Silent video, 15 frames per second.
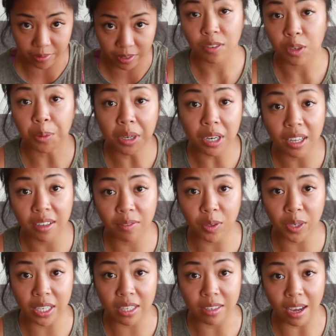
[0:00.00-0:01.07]
If you want to
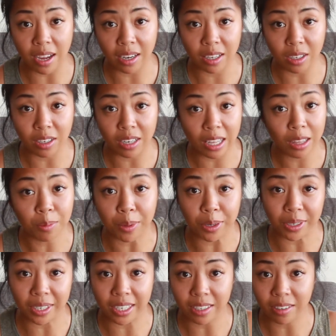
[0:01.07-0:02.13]
avoid signing a death
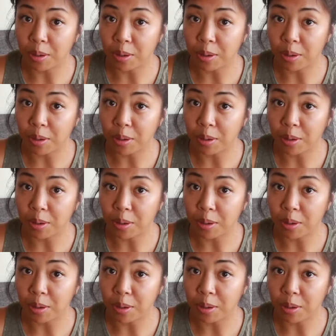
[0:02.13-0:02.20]
warrant